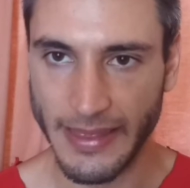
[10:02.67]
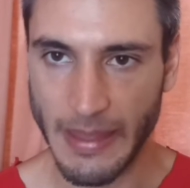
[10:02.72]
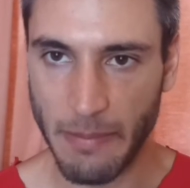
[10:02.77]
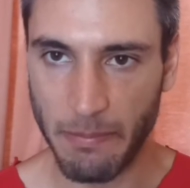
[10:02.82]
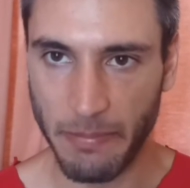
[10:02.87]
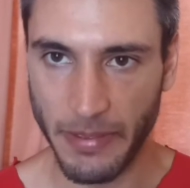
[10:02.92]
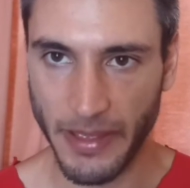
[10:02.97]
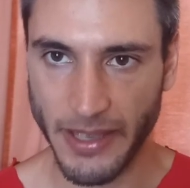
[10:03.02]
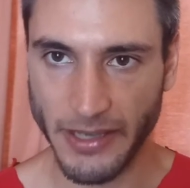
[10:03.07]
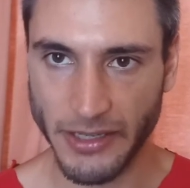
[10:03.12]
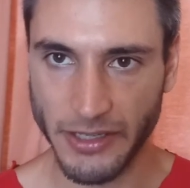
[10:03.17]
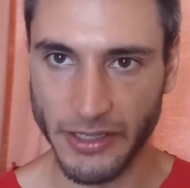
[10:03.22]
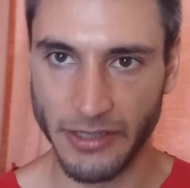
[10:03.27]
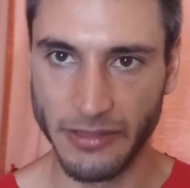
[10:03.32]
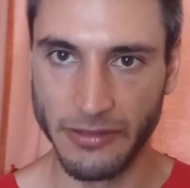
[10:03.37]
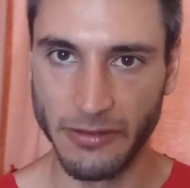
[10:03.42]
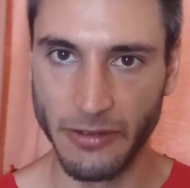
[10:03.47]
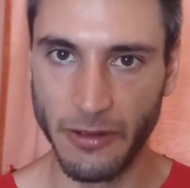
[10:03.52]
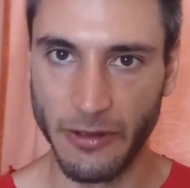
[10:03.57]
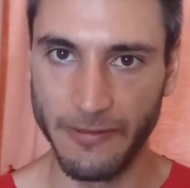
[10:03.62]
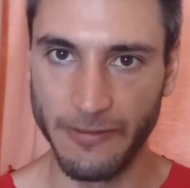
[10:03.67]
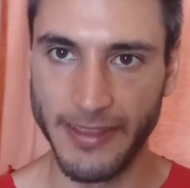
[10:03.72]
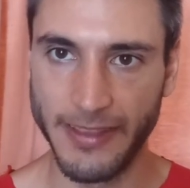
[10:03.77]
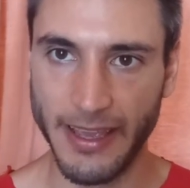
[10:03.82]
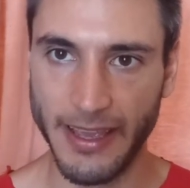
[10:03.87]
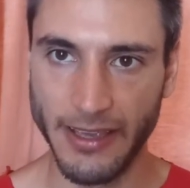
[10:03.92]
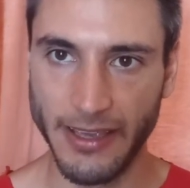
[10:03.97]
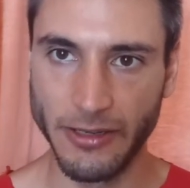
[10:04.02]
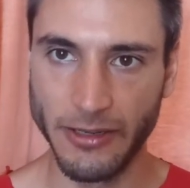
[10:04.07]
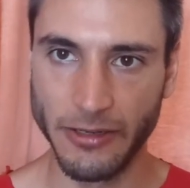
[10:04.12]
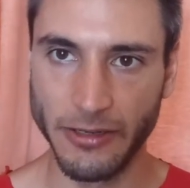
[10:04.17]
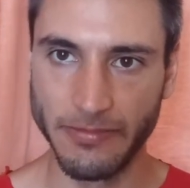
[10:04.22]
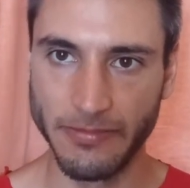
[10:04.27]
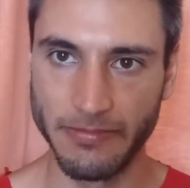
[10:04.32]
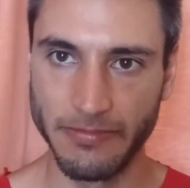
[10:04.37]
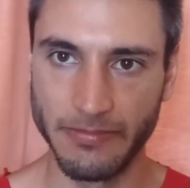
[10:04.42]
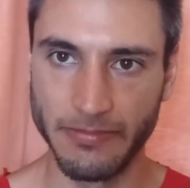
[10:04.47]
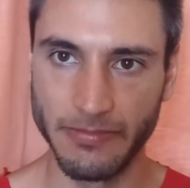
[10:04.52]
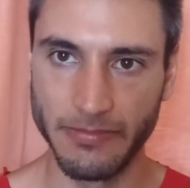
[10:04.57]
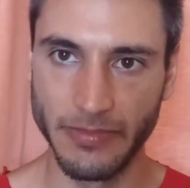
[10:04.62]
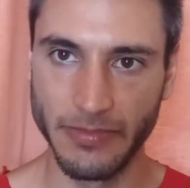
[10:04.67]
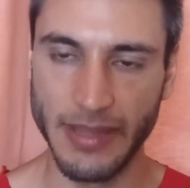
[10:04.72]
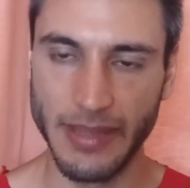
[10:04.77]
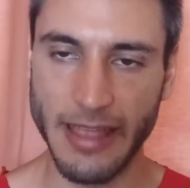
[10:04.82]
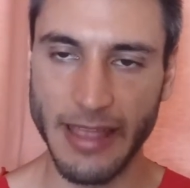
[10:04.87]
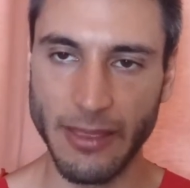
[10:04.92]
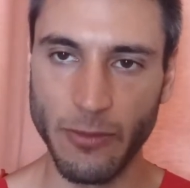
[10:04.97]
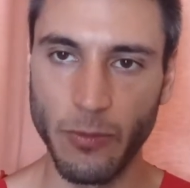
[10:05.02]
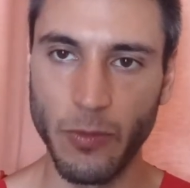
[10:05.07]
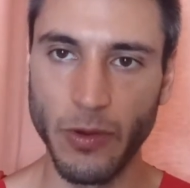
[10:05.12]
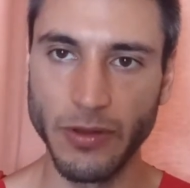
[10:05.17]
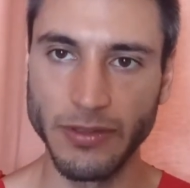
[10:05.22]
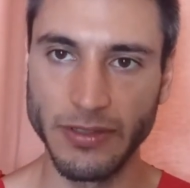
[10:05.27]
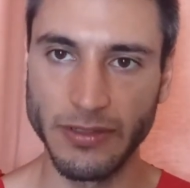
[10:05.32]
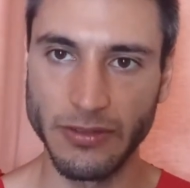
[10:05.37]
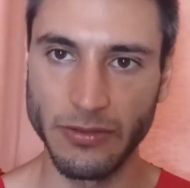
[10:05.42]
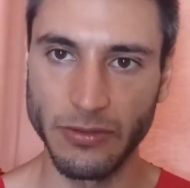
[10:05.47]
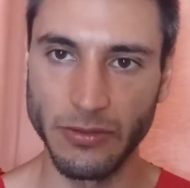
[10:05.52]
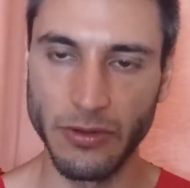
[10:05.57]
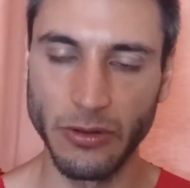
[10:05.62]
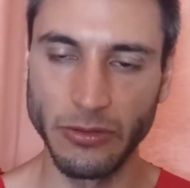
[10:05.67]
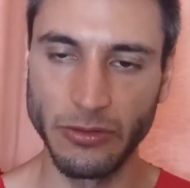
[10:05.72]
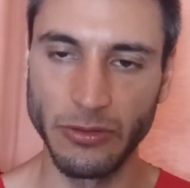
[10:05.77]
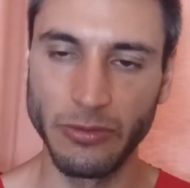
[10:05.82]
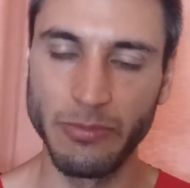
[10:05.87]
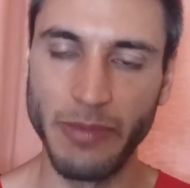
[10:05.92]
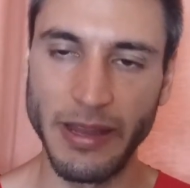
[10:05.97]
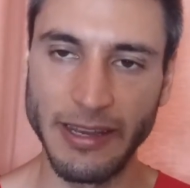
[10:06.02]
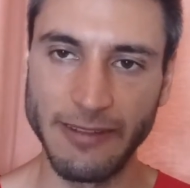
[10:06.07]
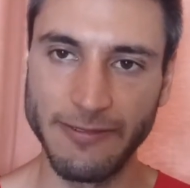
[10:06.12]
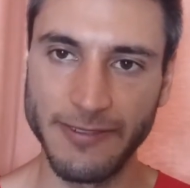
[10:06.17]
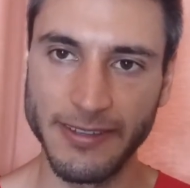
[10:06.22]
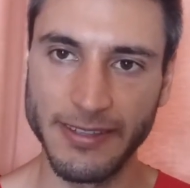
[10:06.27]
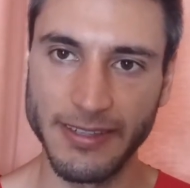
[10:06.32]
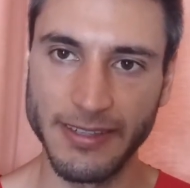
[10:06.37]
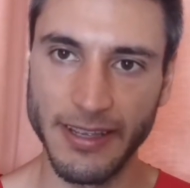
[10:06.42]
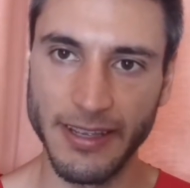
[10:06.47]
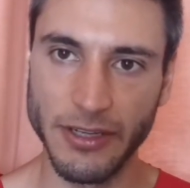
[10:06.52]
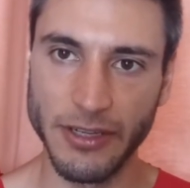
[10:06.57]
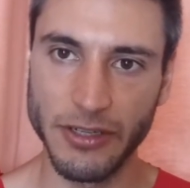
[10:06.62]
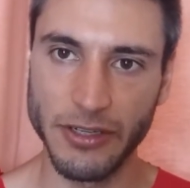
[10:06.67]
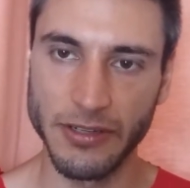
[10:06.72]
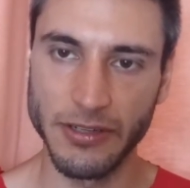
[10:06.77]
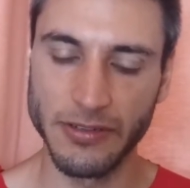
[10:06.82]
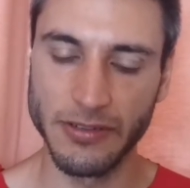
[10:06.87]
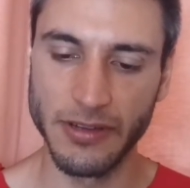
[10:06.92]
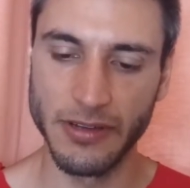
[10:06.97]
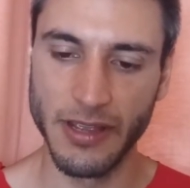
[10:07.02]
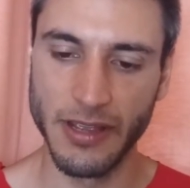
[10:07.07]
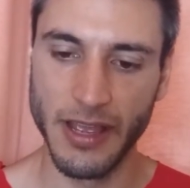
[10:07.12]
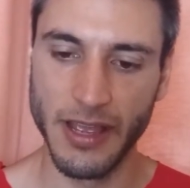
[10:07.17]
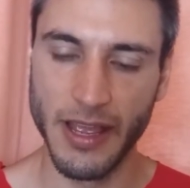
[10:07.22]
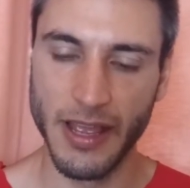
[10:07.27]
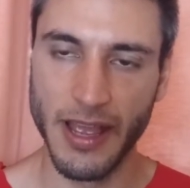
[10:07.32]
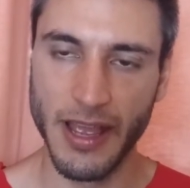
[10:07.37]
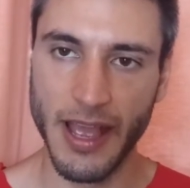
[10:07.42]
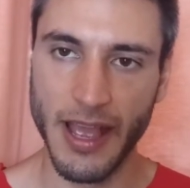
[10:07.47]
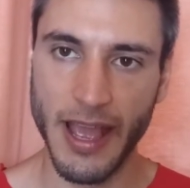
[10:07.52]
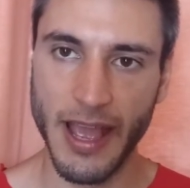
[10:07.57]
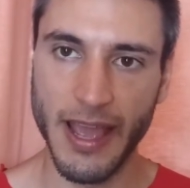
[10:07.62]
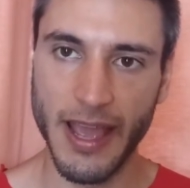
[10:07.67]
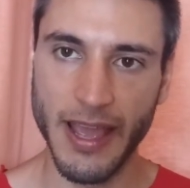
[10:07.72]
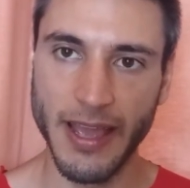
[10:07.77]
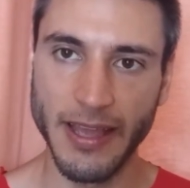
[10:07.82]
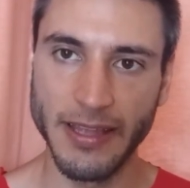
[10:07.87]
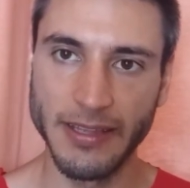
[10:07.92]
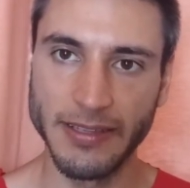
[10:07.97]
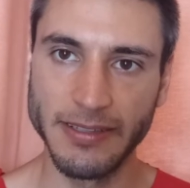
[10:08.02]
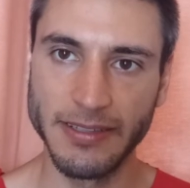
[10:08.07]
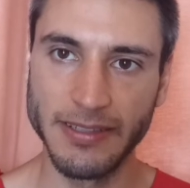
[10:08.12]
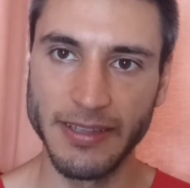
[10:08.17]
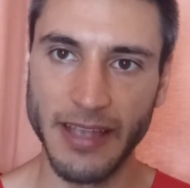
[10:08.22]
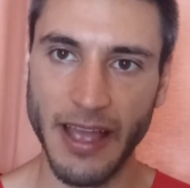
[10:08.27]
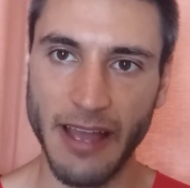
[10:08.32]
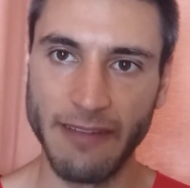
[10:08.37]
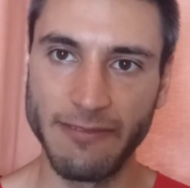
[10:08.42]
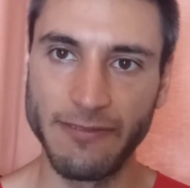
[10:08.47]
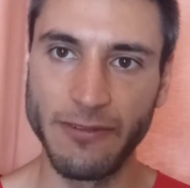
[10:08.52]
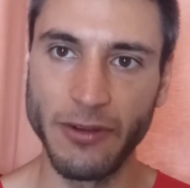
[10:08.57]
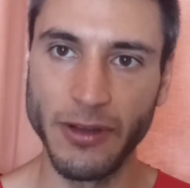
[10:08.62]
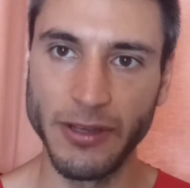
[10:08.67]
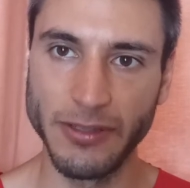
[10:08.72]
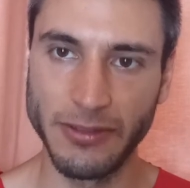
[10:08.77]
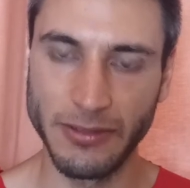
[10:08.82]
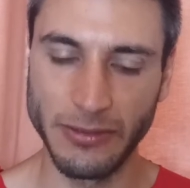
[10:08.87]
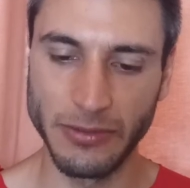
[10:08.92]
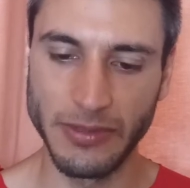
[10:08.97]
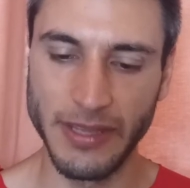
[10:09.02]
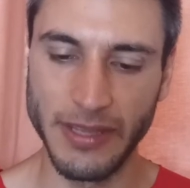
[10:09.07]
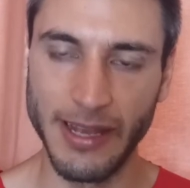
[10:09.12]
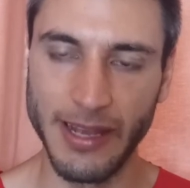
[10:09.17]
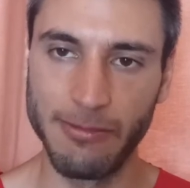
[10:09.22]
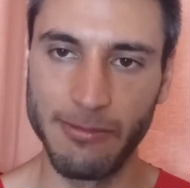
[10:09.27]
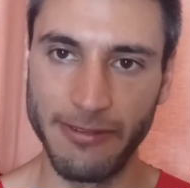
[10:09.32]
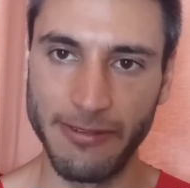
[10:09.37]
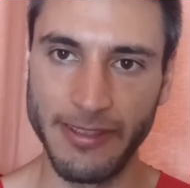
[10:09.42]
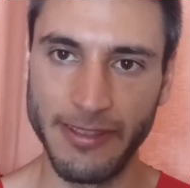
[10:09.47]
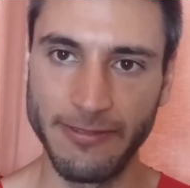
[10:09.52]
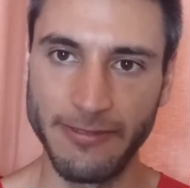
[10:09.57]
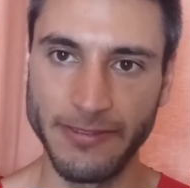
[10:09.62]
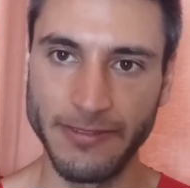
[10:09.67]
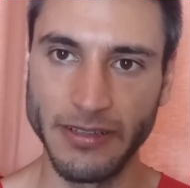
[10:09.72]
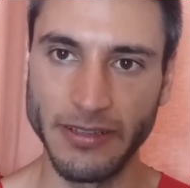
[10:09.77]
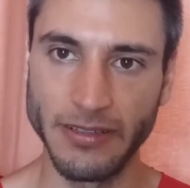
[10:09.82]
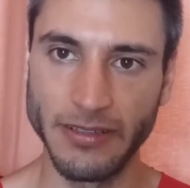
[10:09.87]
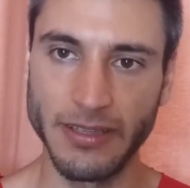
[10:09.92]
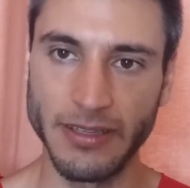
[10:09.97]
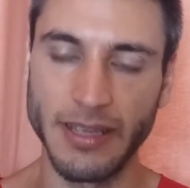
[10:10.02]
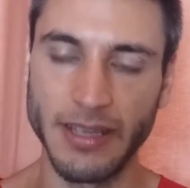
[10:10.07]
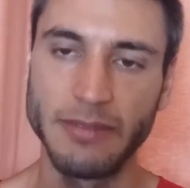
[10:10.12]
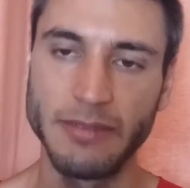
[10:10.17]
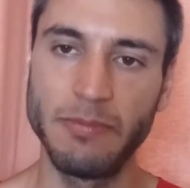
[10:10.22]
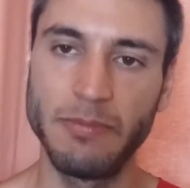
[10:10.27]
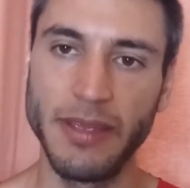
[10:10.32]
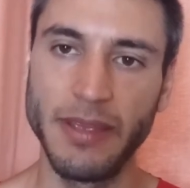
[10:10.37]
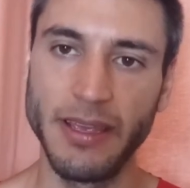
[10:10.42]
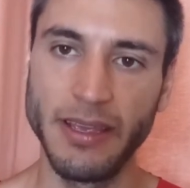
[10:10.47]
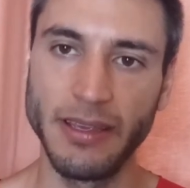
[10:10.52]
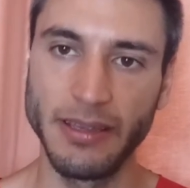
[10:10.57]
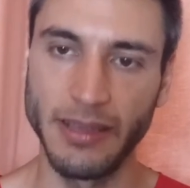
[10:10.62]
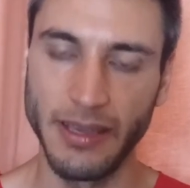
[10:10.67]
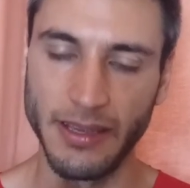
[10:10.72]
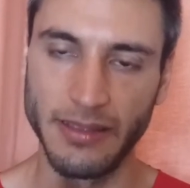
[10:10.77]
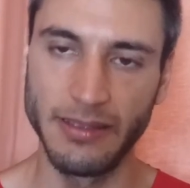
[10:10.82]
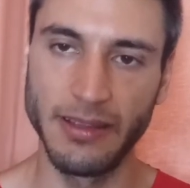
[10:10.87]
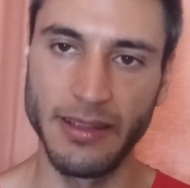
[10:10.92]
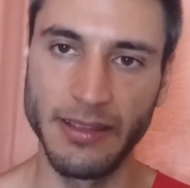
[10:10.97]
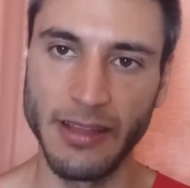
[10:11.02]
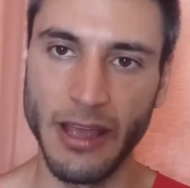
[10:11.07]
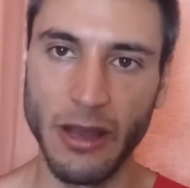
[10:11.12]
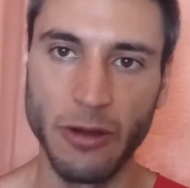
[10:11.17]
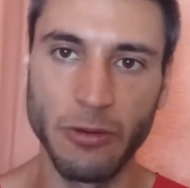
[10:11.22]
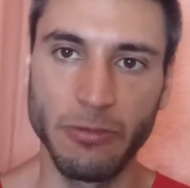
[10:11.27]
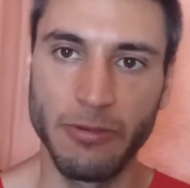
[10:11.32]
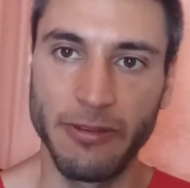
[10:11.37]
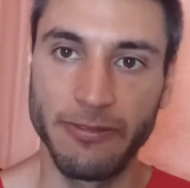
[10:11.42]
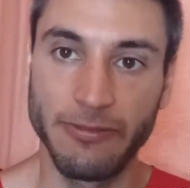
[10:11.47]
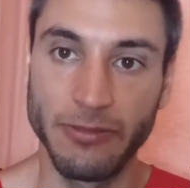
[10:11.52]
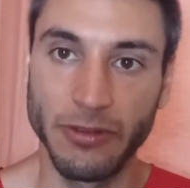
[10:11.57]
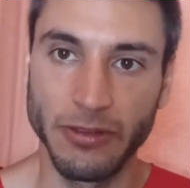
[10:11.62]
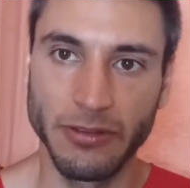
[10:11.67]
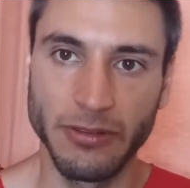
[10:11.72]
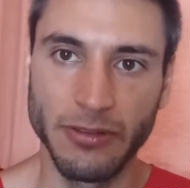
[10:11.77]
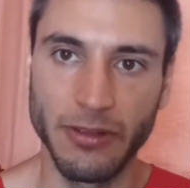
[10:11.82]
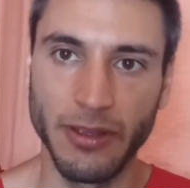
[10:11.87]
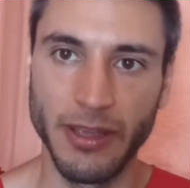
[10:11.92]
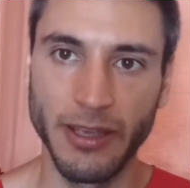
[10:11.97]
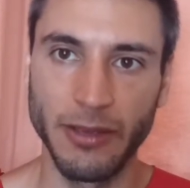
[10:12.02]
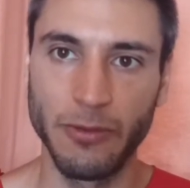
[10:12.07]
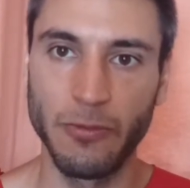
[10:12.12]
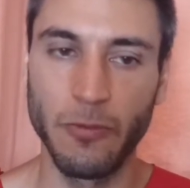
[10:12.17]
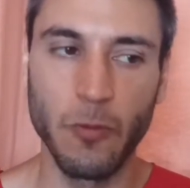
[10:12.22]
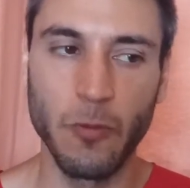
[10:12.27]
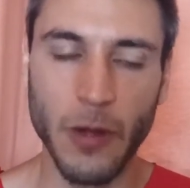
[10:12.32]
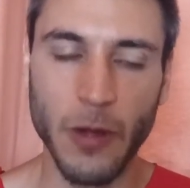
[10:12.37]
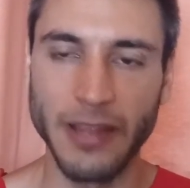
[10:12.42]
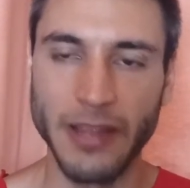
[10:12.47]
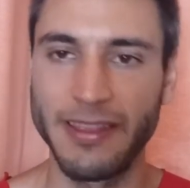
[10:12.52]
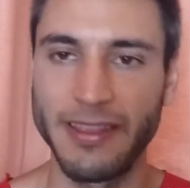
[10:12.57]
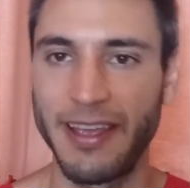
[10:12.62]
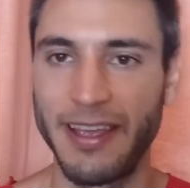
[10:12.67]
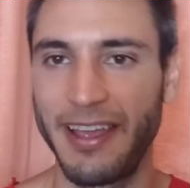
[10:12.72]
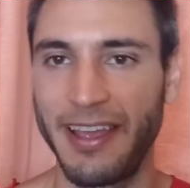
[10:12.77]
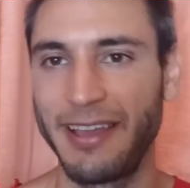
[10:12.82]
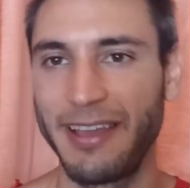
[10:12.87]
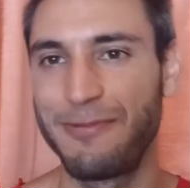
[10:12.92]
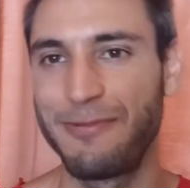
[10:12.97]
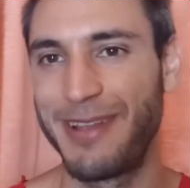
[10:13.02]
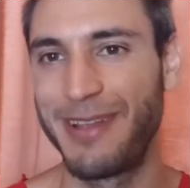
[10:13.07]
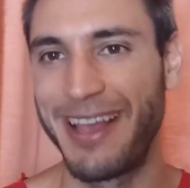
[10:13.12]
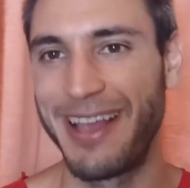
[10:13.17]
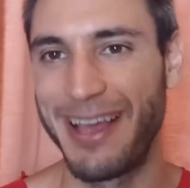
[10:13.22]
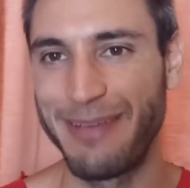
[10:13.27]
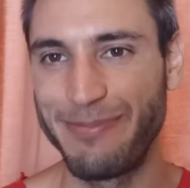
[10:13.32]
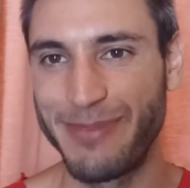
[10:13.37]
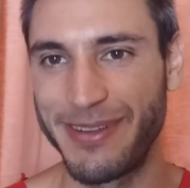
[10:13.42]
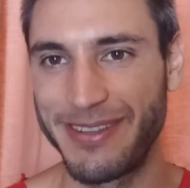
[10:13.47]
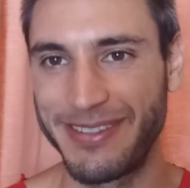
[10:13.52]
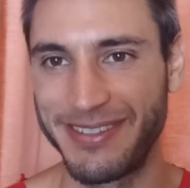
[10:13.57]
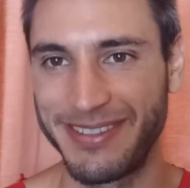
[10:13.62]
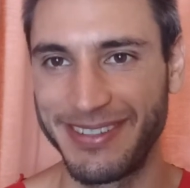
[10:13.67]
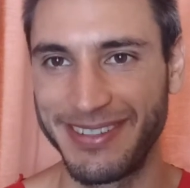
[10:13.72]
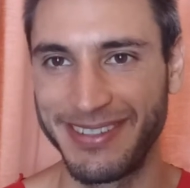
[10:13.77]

the pressure of the ego that wants to go to manifestation and avoid to deal with the fears and being in the now with not knowing what the heck will happen